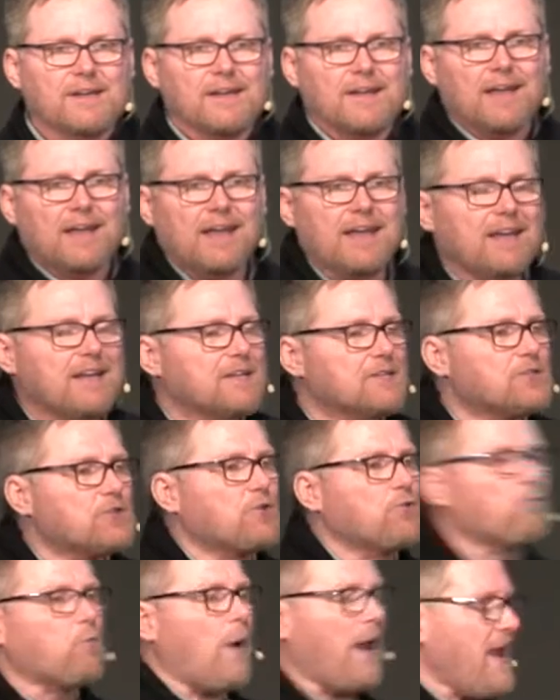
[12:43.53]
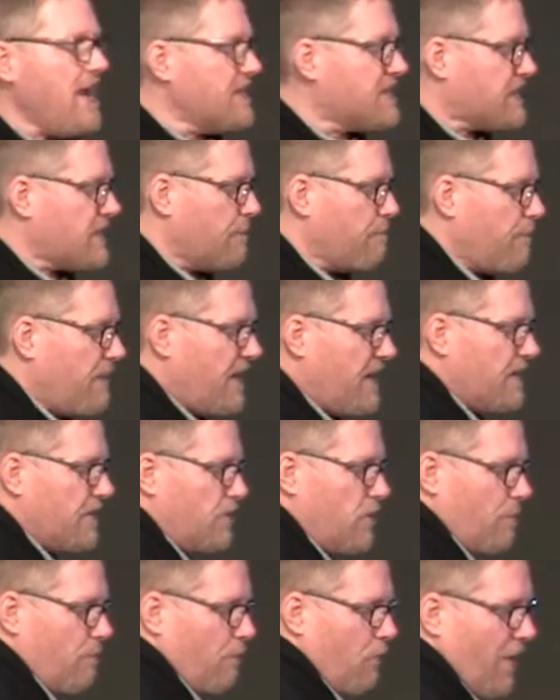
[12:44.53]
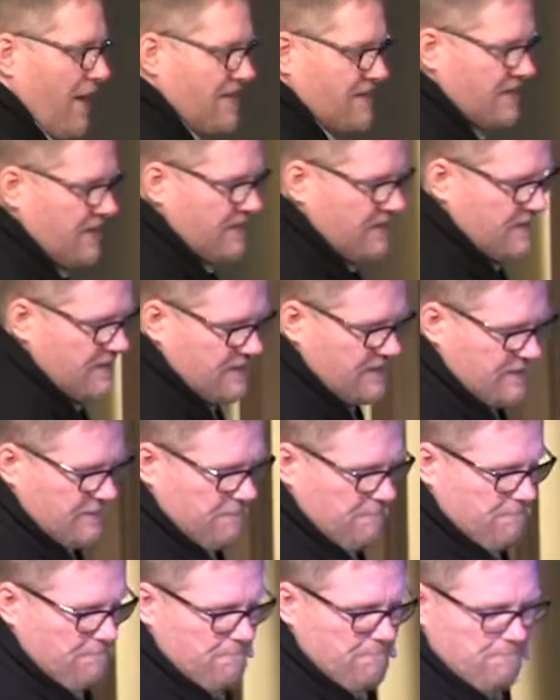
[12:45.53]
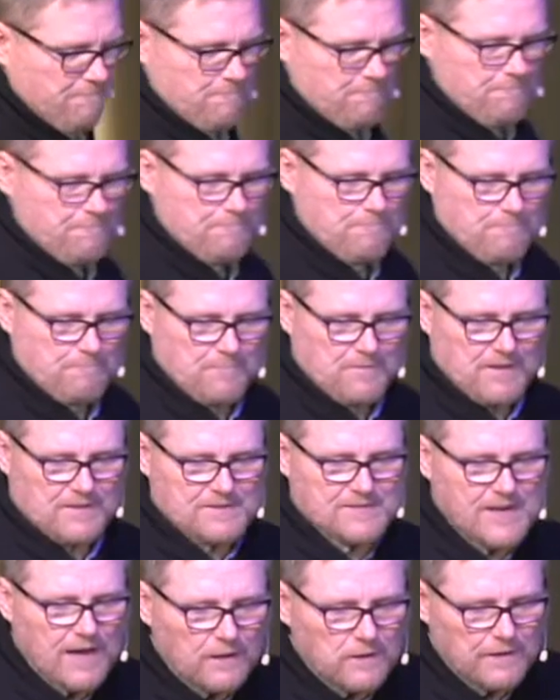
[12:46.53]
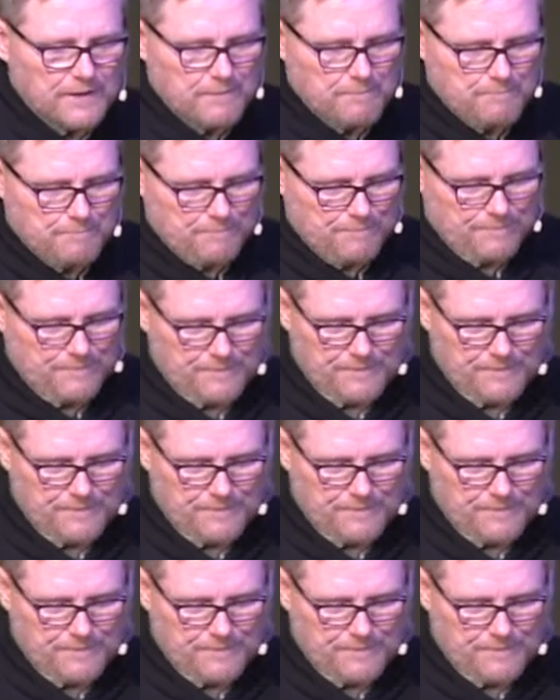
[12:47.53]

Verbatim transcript: It is great to be in your presence. Tell him